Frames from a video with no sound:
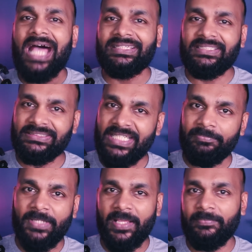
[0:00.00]
At the
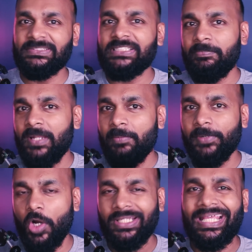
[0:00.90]
same time, Cipla
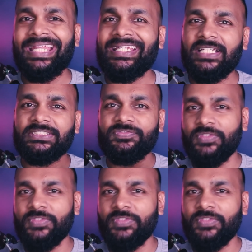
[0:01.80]
brought India's